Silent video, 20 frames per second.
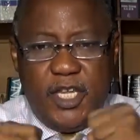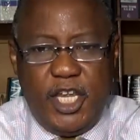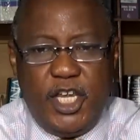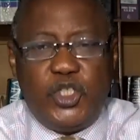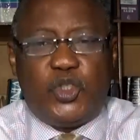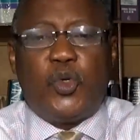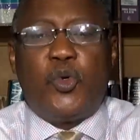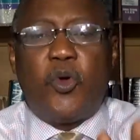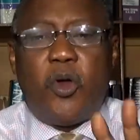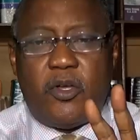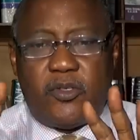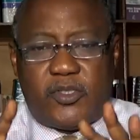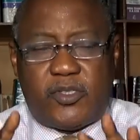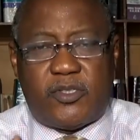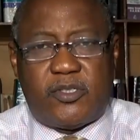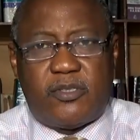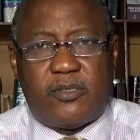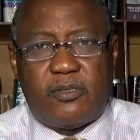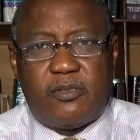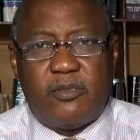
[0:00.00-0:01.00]
into
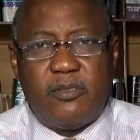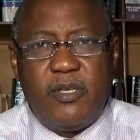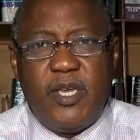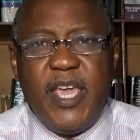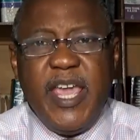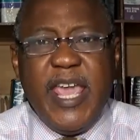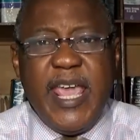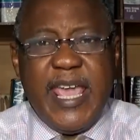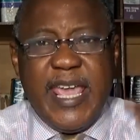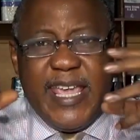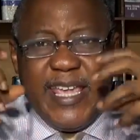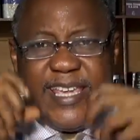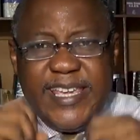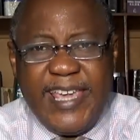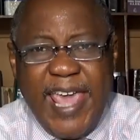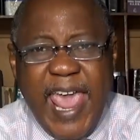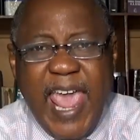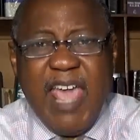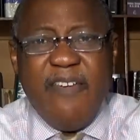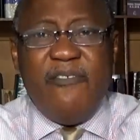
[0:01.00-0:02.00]
us. He
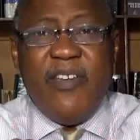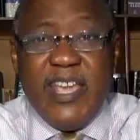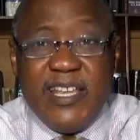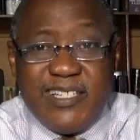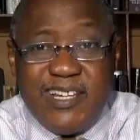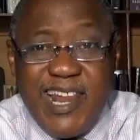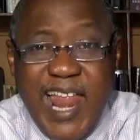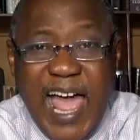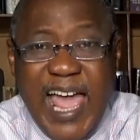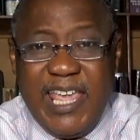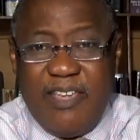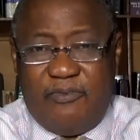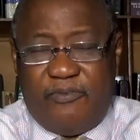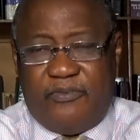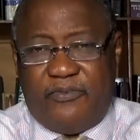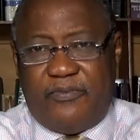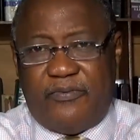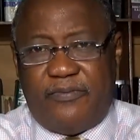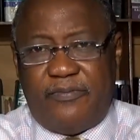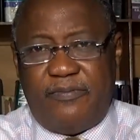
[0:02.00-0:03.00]
gave his
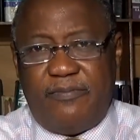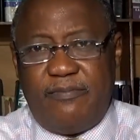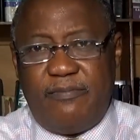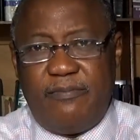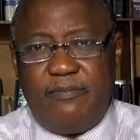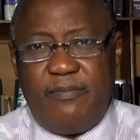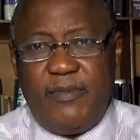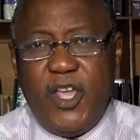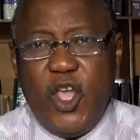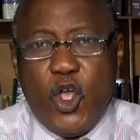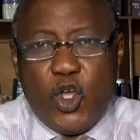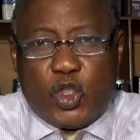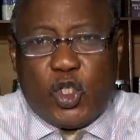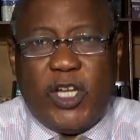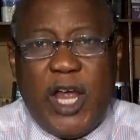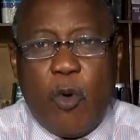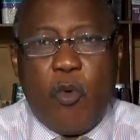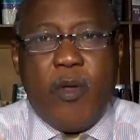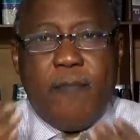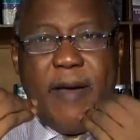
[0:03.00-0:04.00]
life
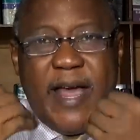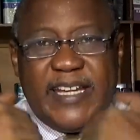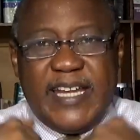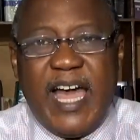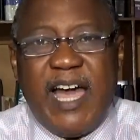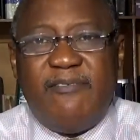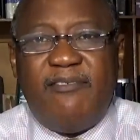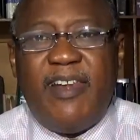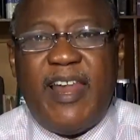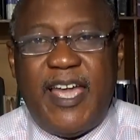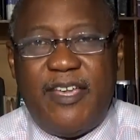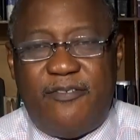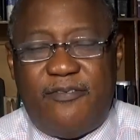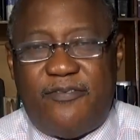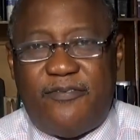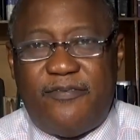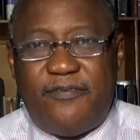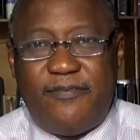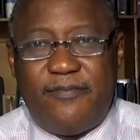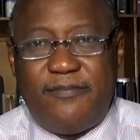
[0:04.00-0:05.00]
so that we might have
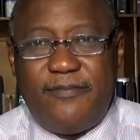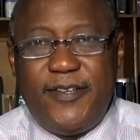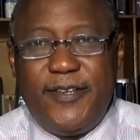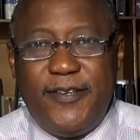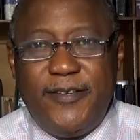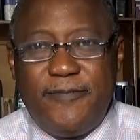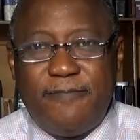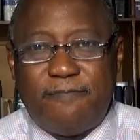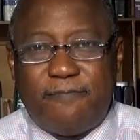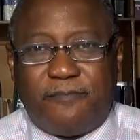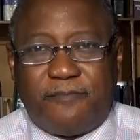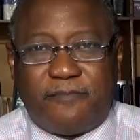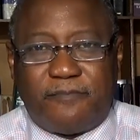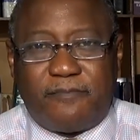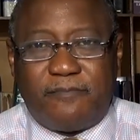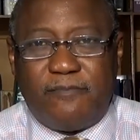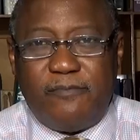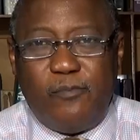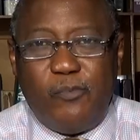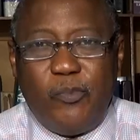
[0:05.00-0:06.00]
life.
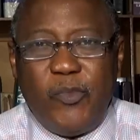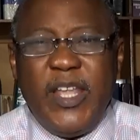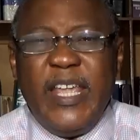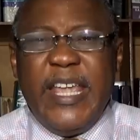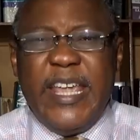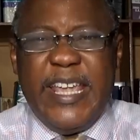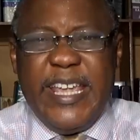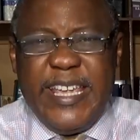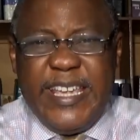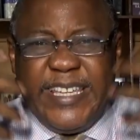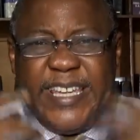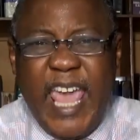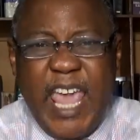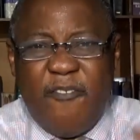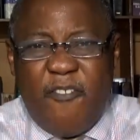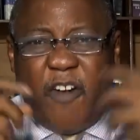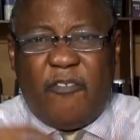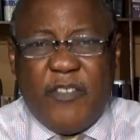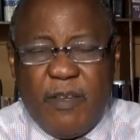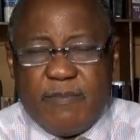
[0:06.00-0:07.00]
He
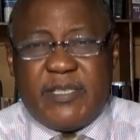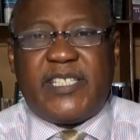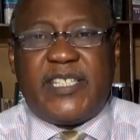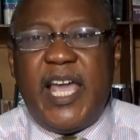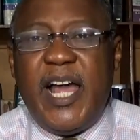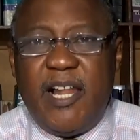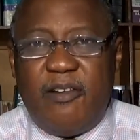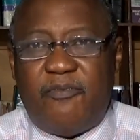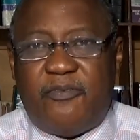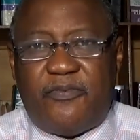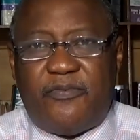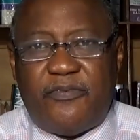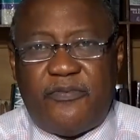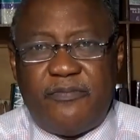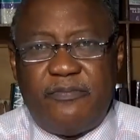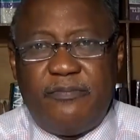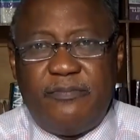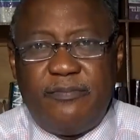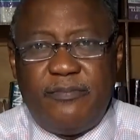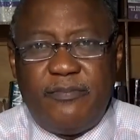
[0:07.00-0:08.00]
gave of
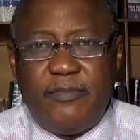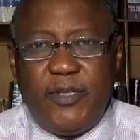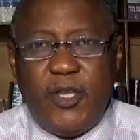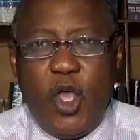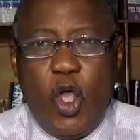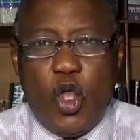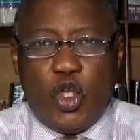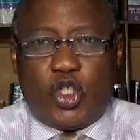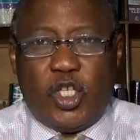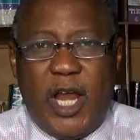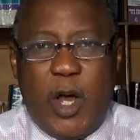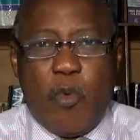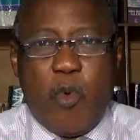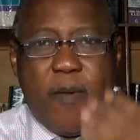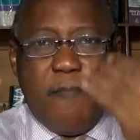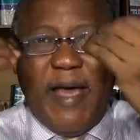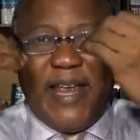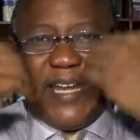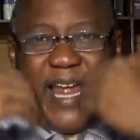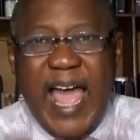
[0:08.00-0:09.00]
himself so that
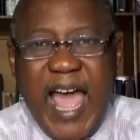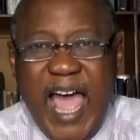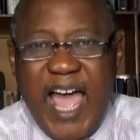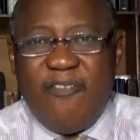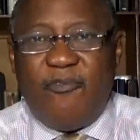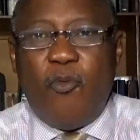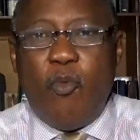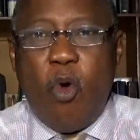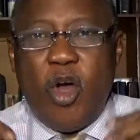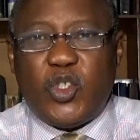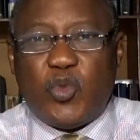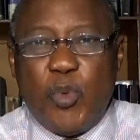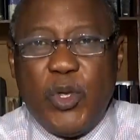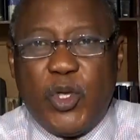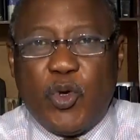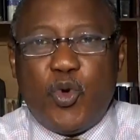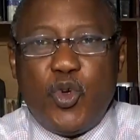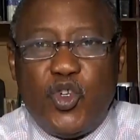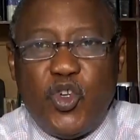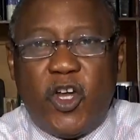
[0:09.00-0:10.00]
we might have what
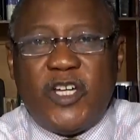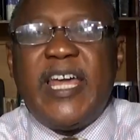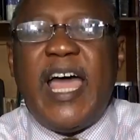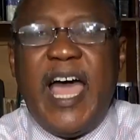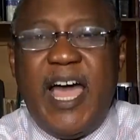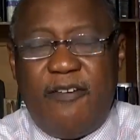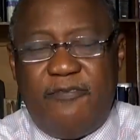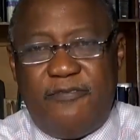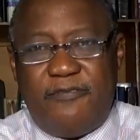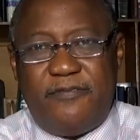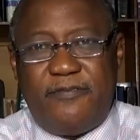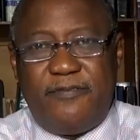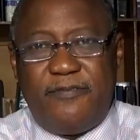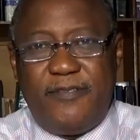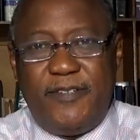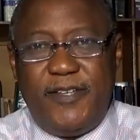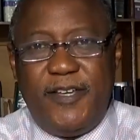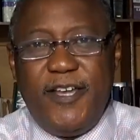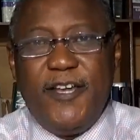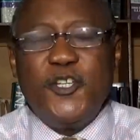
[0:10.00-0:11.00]
we could not have.
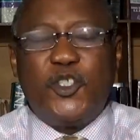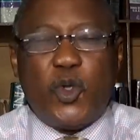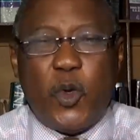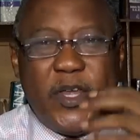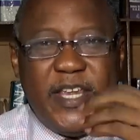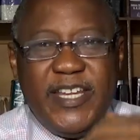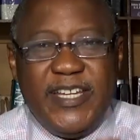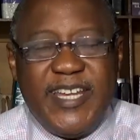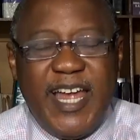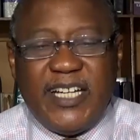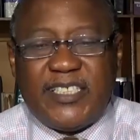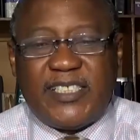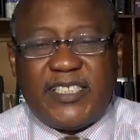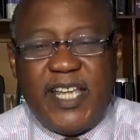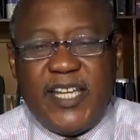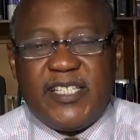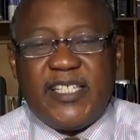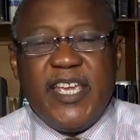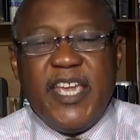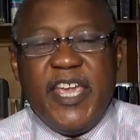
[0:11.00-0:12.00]
So, in that
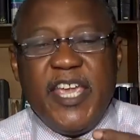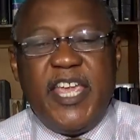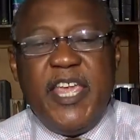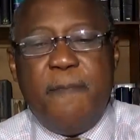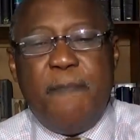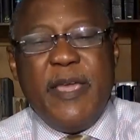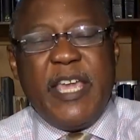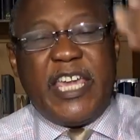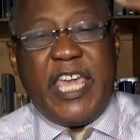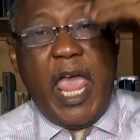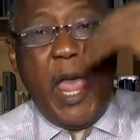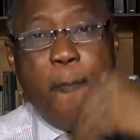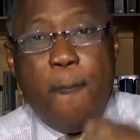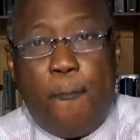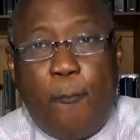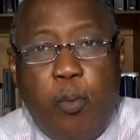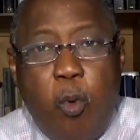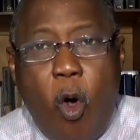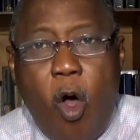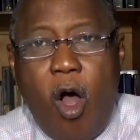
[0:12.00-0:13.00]
sense, he
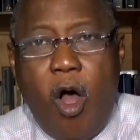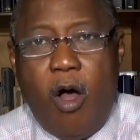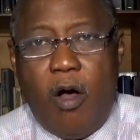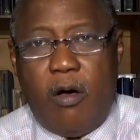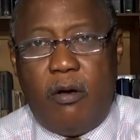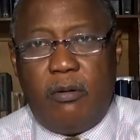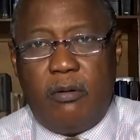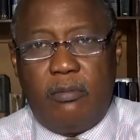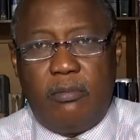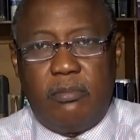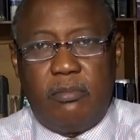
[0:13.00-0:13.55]
became poor.